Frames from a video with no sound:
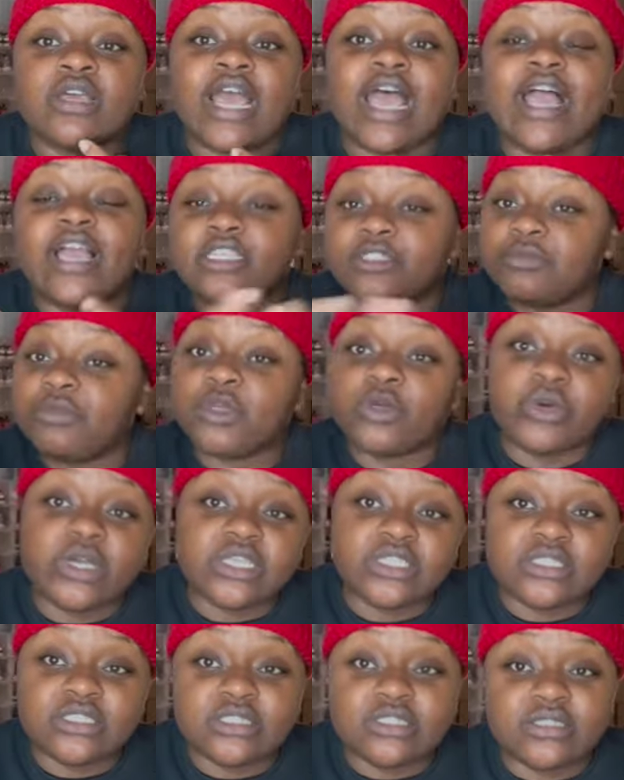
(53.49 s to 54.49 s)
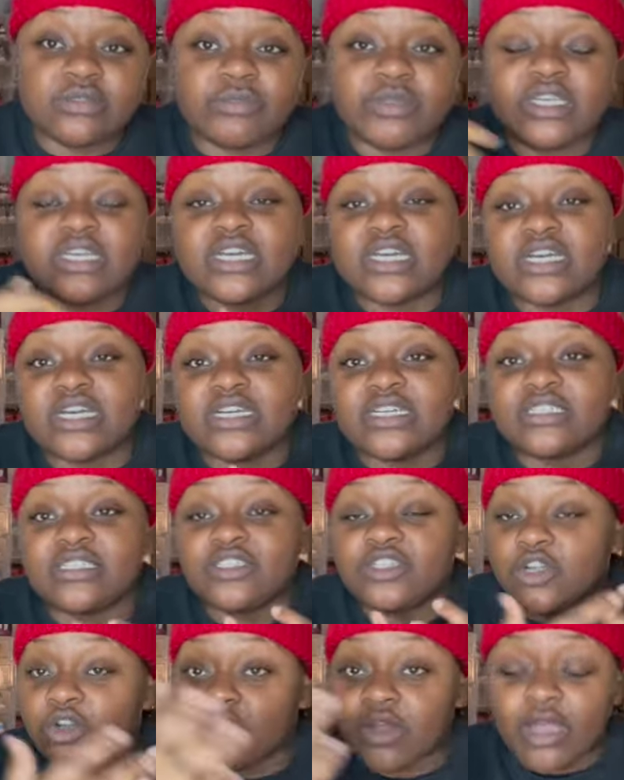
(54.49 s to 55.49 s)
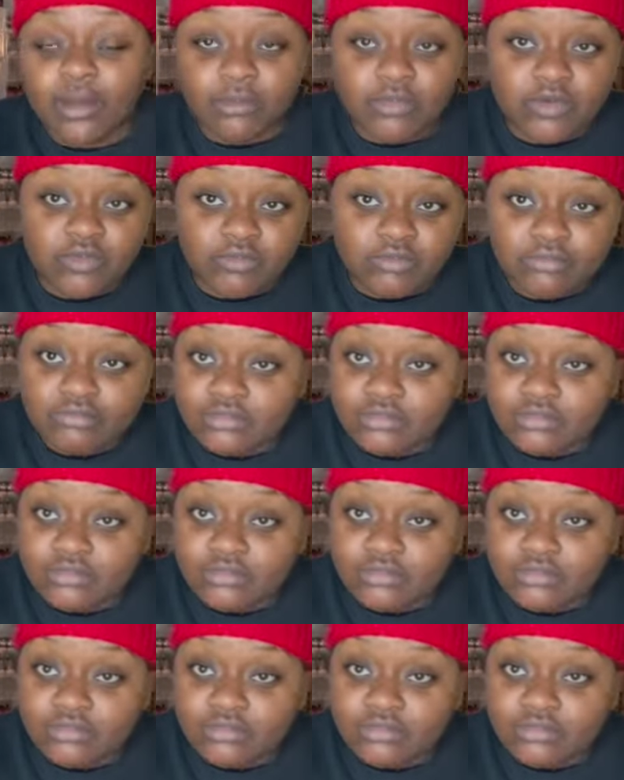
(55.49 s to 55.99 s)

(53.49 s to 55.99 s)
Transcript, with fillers: ask me questions because you know I'm a